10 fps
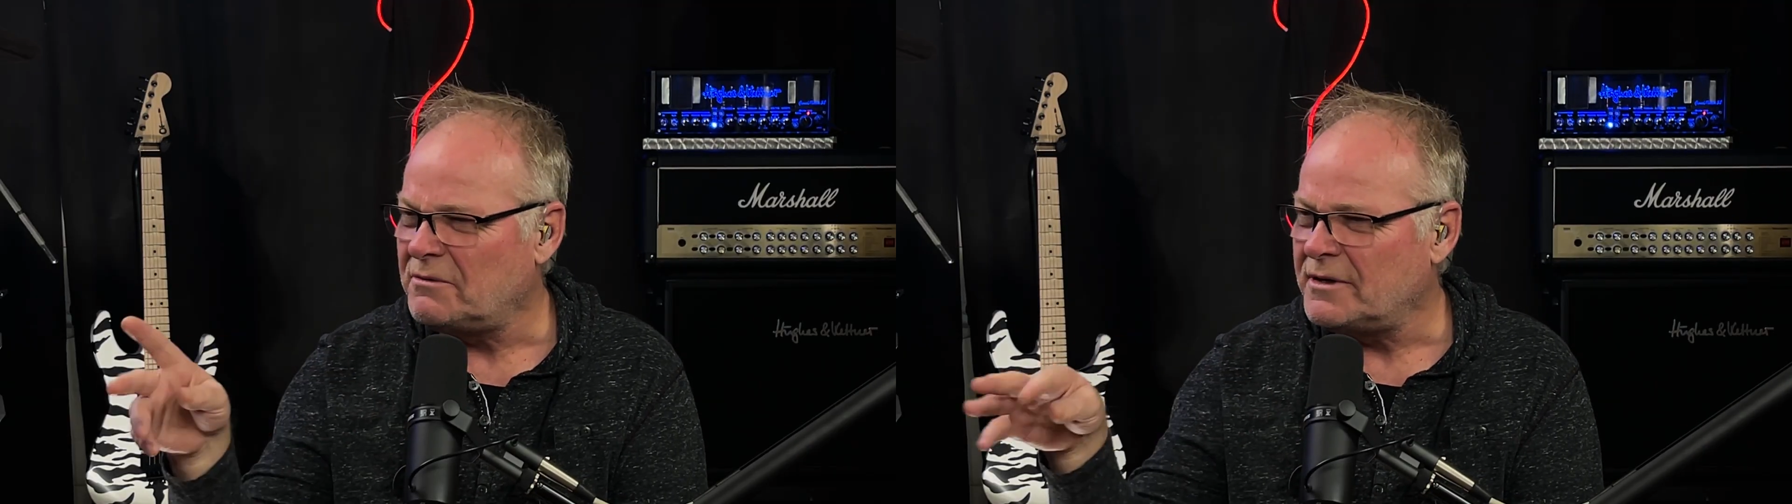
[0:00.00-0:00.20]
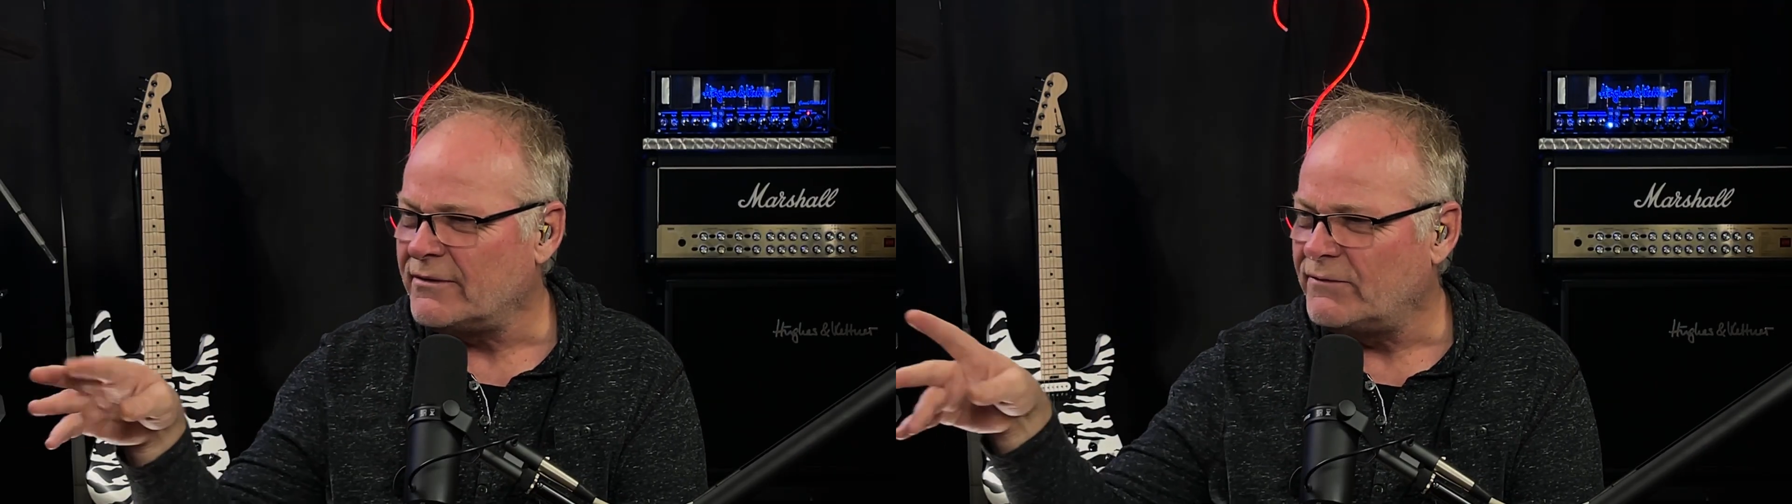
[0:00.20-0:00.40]

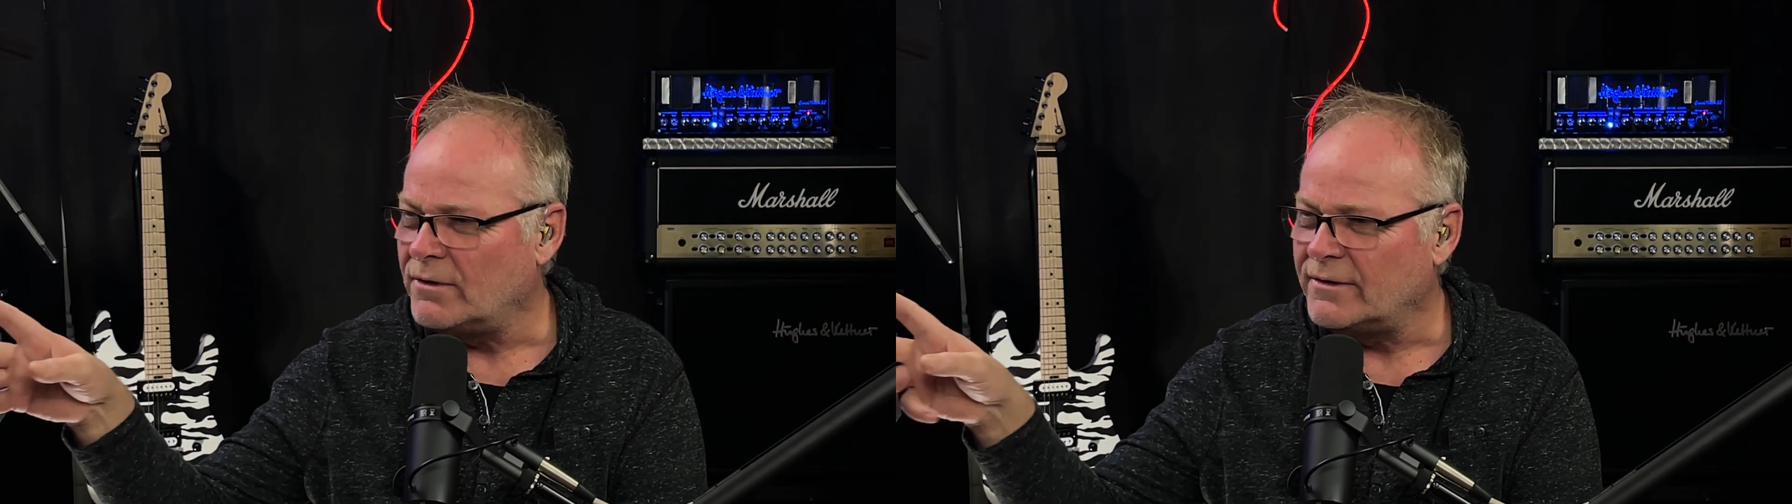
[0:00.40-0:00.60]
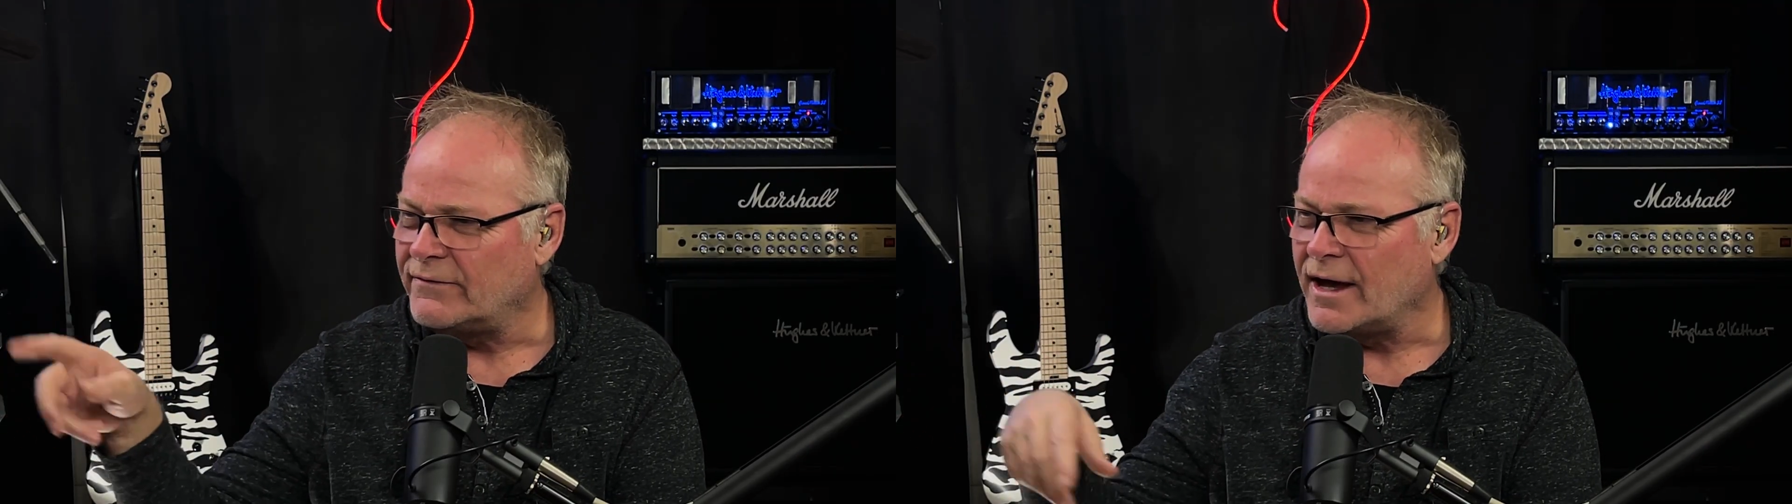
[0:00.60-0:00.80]
three or
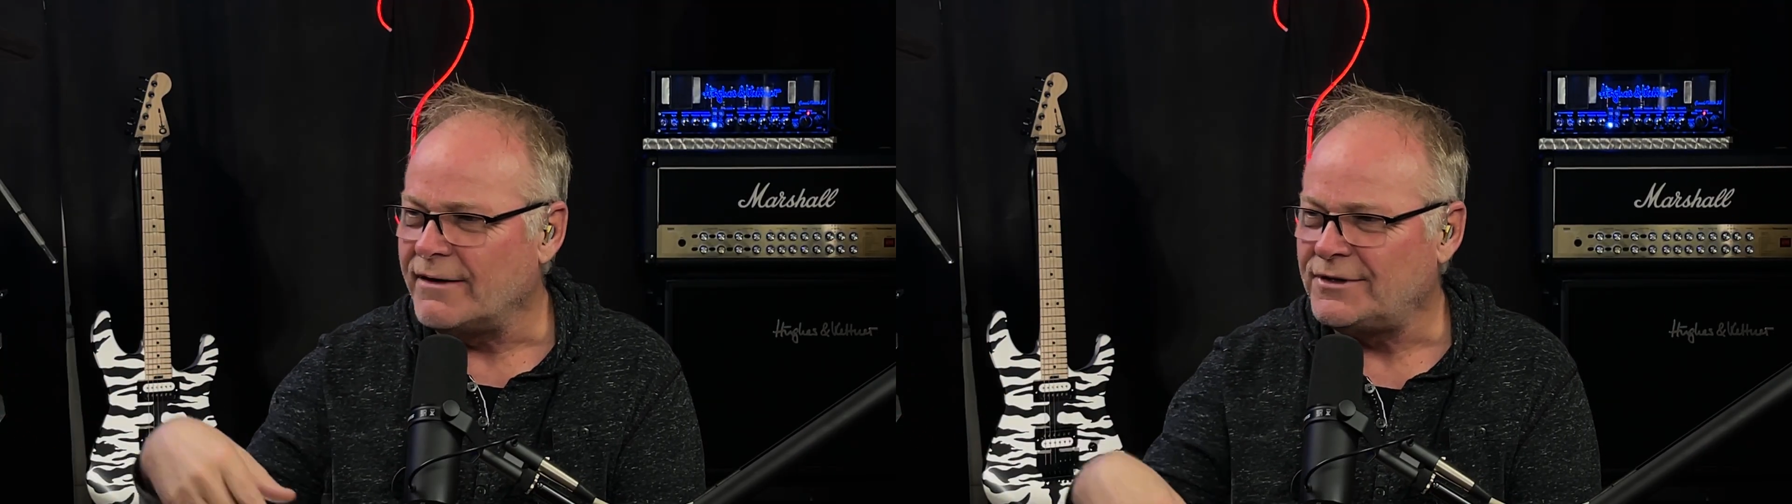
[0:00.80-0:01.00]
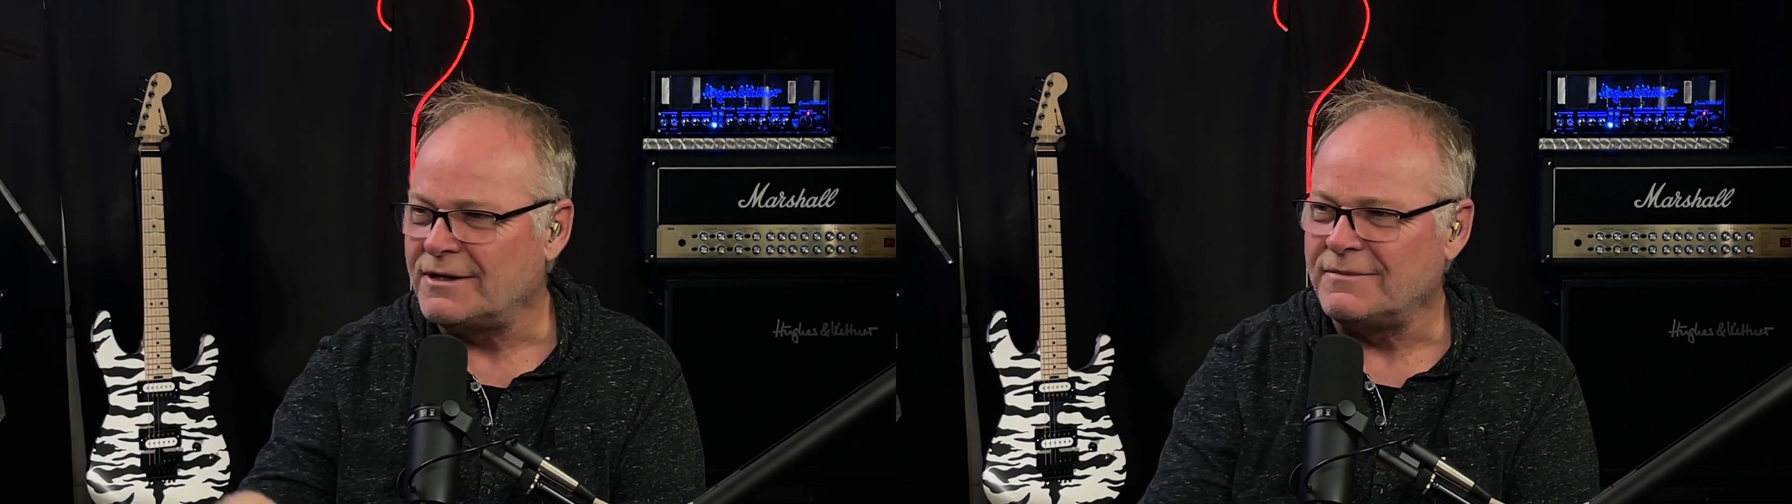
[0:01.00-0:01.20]
four or
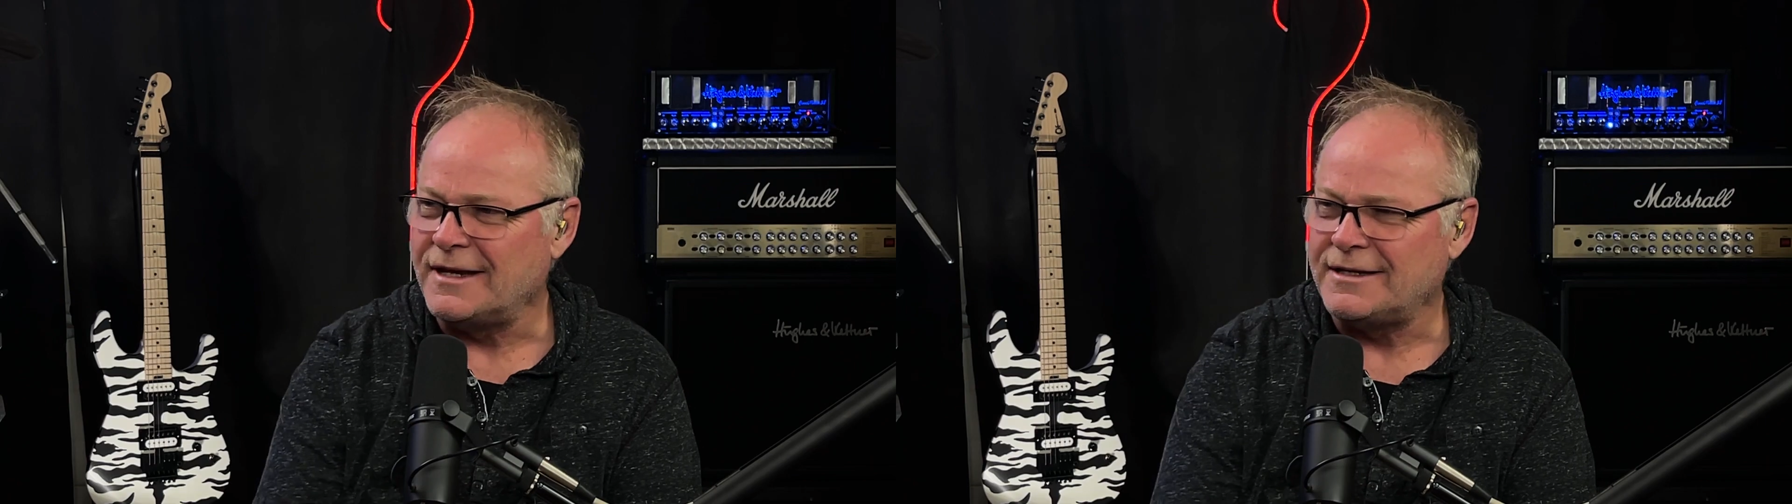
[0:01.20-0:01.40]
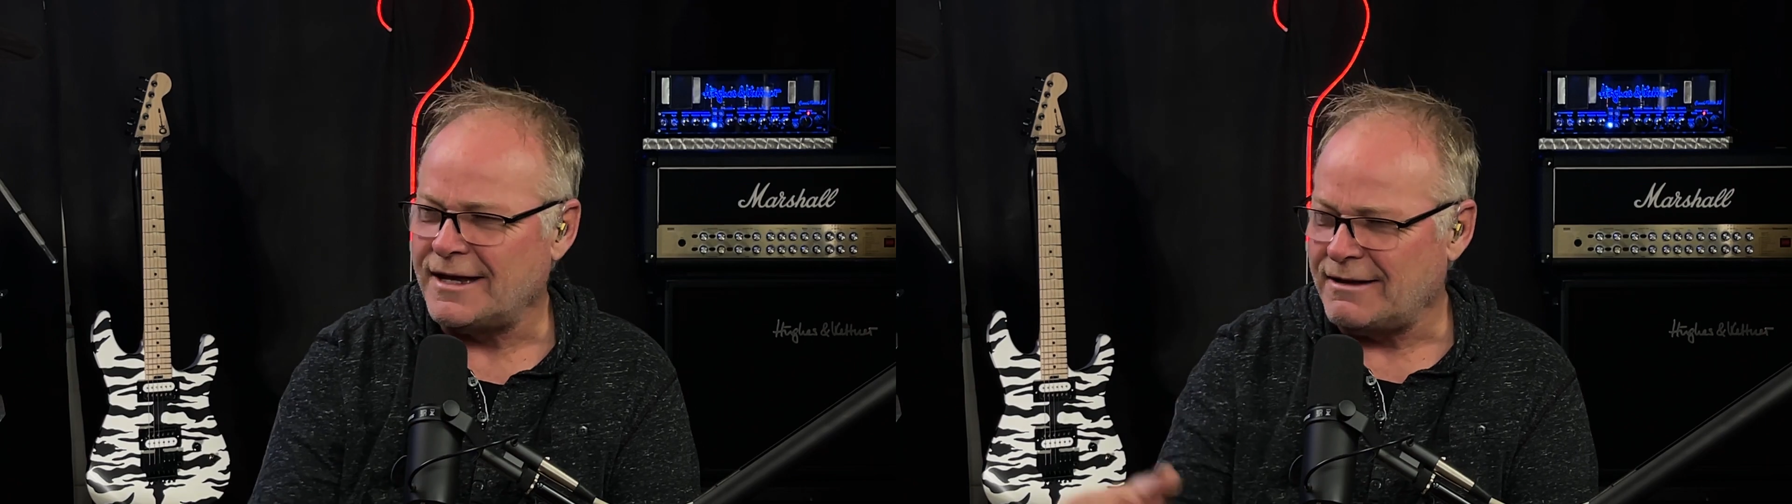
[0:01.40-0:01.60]
five, something
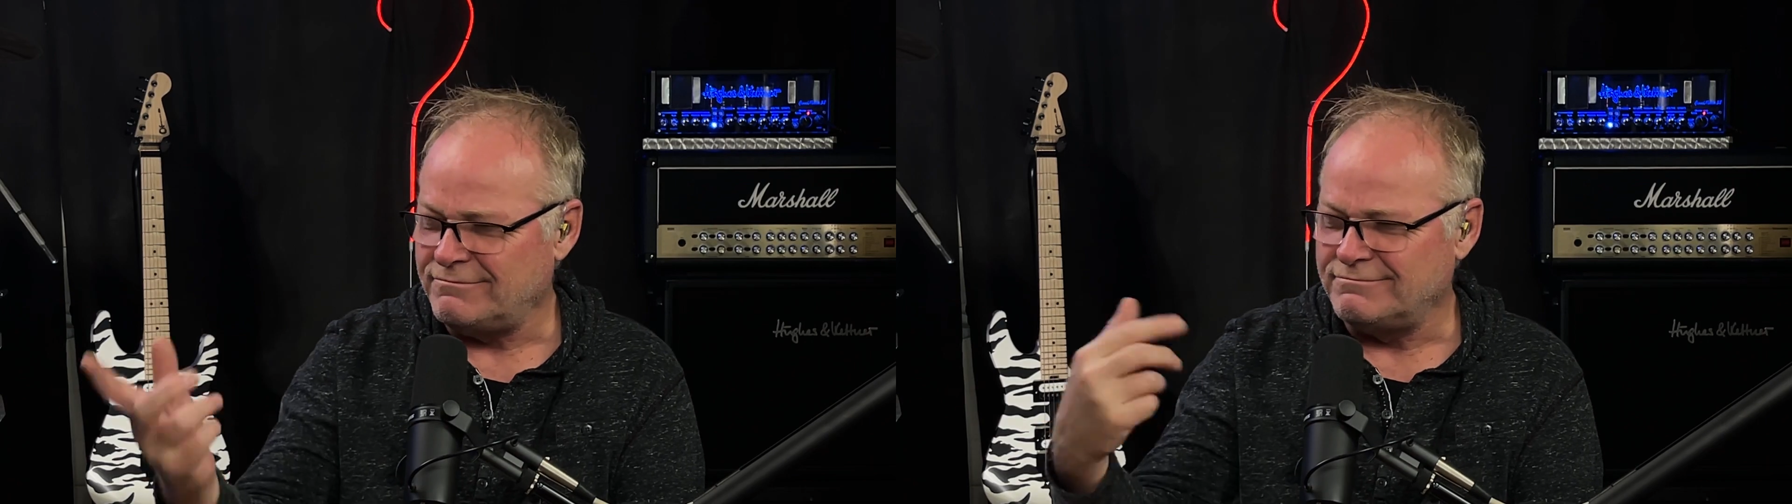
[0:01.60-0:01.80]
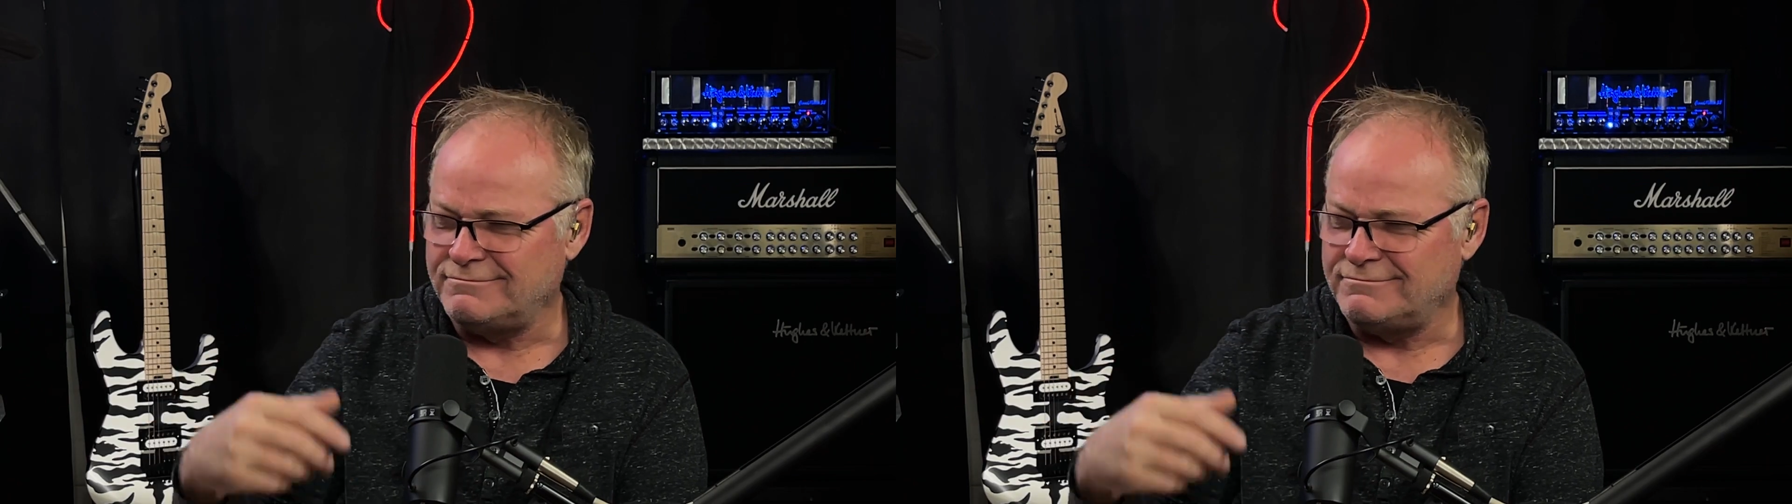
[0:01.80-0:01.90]
like that.